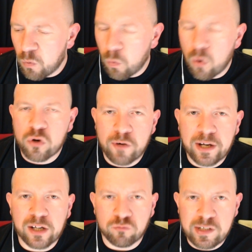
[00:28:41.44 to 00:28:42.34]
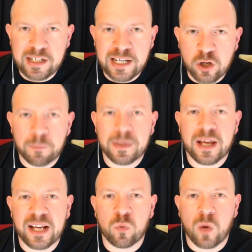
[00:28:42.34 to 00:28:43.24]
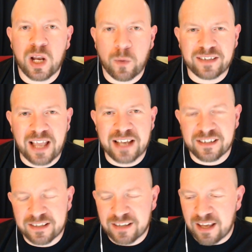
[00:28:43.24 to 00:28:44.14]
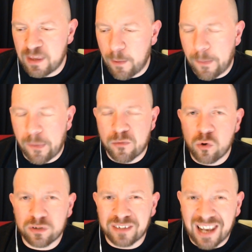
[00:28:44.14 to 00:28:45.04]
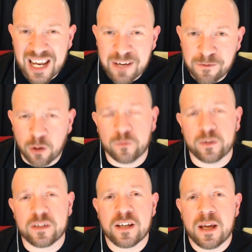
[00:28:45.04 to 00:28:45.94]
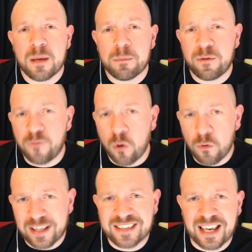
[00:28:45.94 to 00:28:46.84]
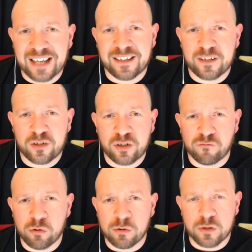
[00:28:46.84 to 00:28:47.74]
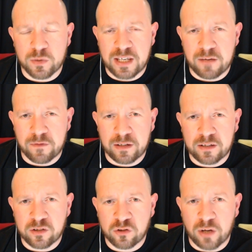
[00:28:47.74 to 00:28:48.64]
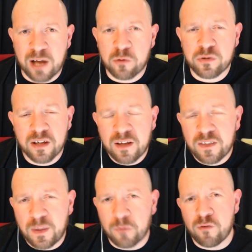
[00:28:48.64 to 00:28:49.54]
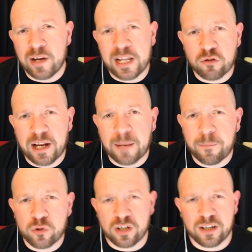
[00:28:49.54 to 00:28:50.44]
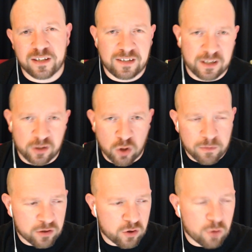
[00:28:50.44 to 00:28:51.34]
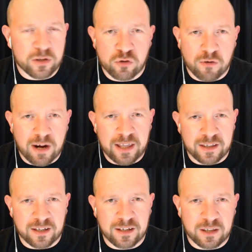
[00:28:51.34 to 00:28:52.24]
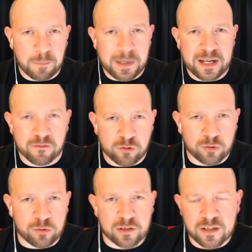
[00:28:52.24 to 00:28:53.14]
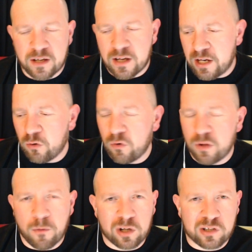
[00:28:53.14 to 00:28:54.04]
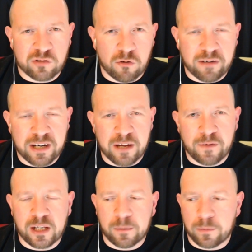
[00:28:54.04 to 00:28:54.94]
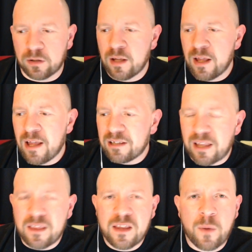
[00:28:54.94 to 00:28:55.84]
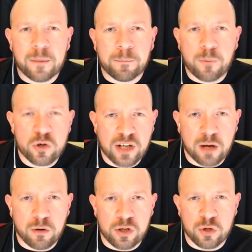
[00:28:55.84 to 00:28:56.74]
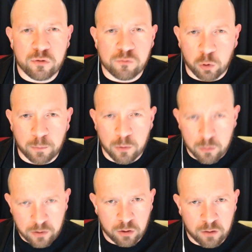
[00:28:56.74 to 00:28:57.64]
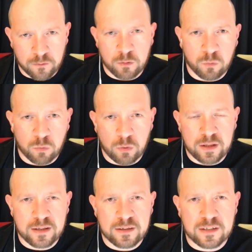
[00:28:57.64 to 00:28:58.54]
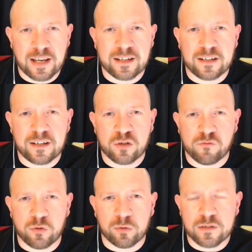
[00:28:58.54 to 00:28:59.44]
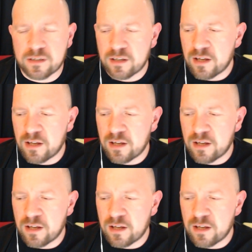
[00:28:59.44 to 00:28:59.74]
War Cradle really got behind Wild West Exodus, and they were promoting the life out of it before that second edition rules was even sort of out. They were really trying to push it and saying, come and try the beta rules. The models are already available." Then they went and pushed out a new rule book with all of the second edition rules,